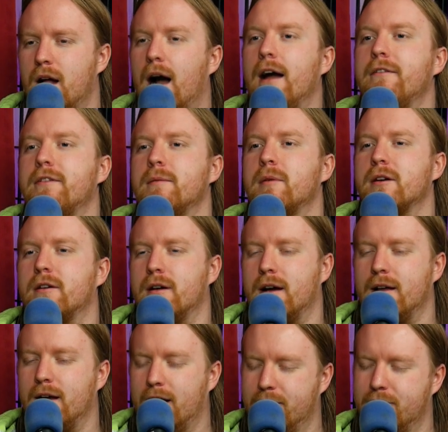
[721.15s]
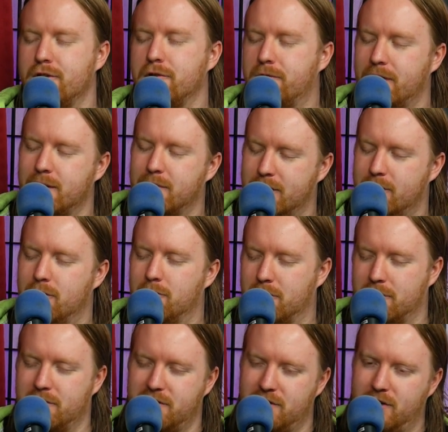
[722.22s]
I think my I, I do think my
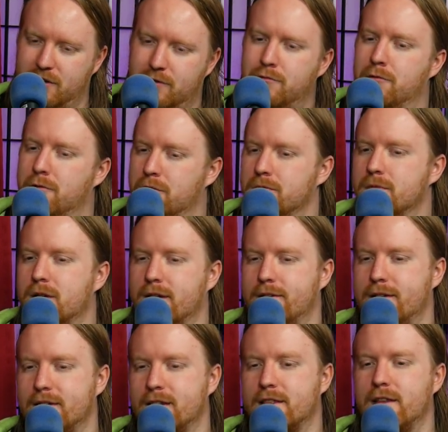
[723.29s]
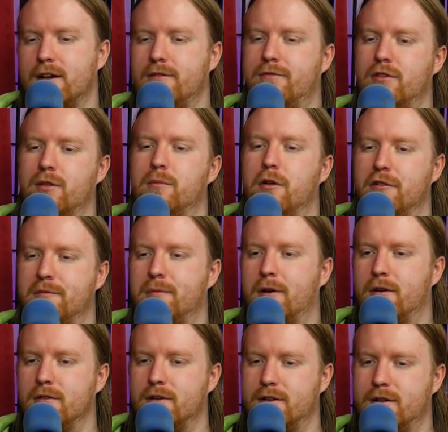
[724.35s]
coworkers are like cool. I think that they for the most
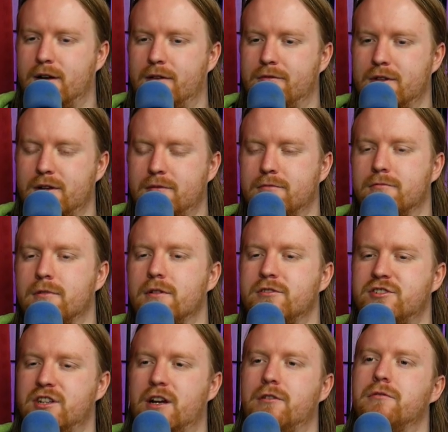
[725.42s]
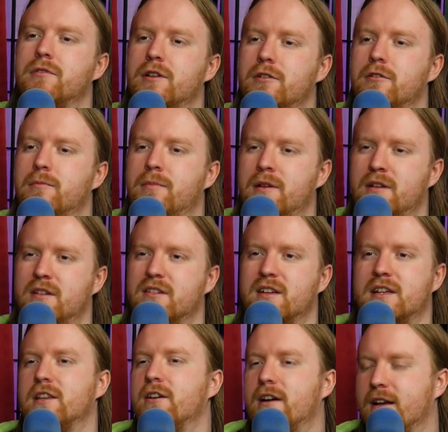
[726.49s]
part like have like genuinely good opinions.
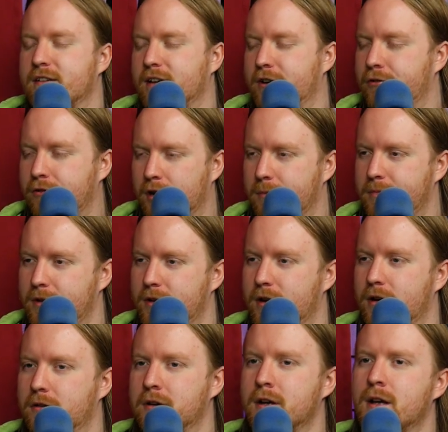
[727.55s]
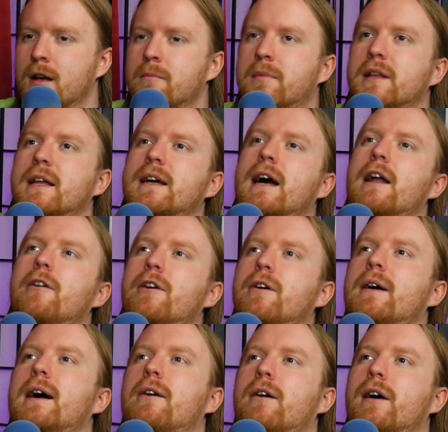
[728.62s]
Like they're anti-Trump, you know. Yeah. But like I don't know
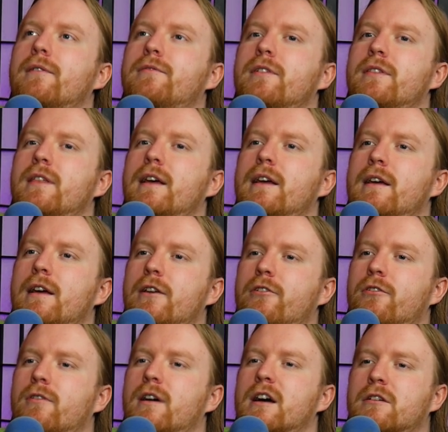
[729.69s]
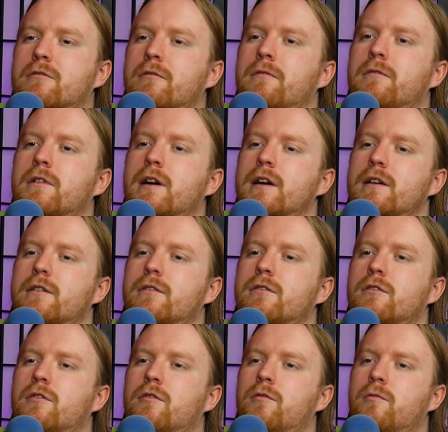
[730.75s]
how often they interact with like
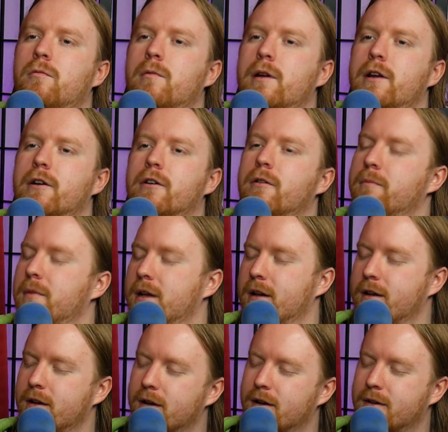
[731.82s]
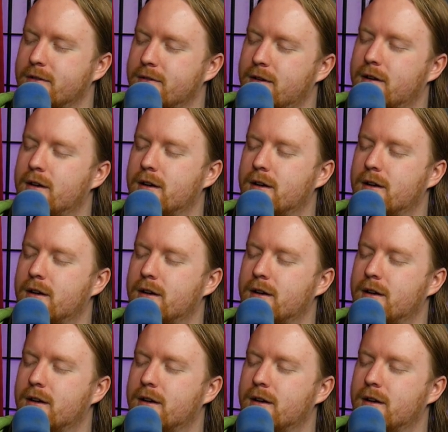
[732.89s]
queer media, you